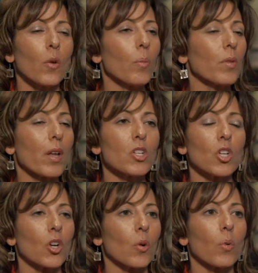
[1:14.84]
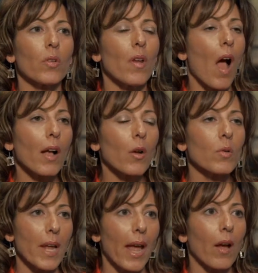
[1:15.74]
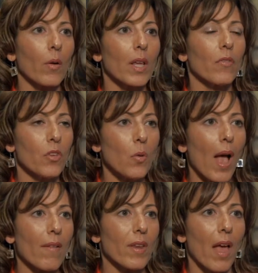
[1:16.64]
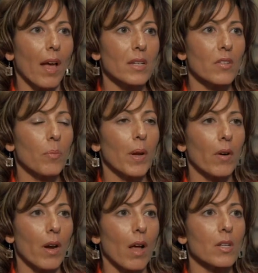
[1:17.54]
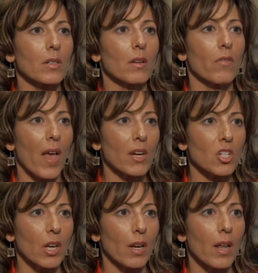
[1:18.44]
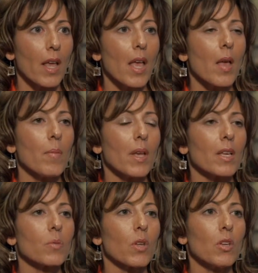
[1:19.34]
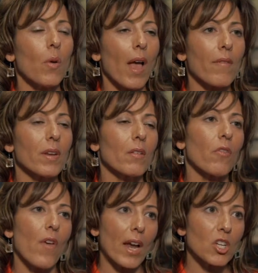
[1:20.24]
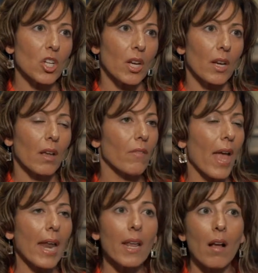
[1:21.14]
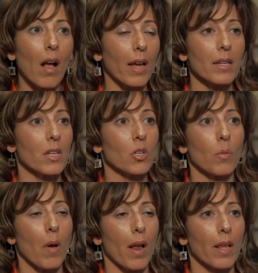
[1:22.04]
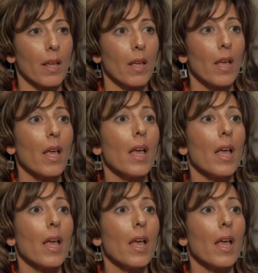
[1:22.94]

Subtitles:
Your blood sugar will not go down if you have an active periodontal infection, because when you have an infection of any kind in your body,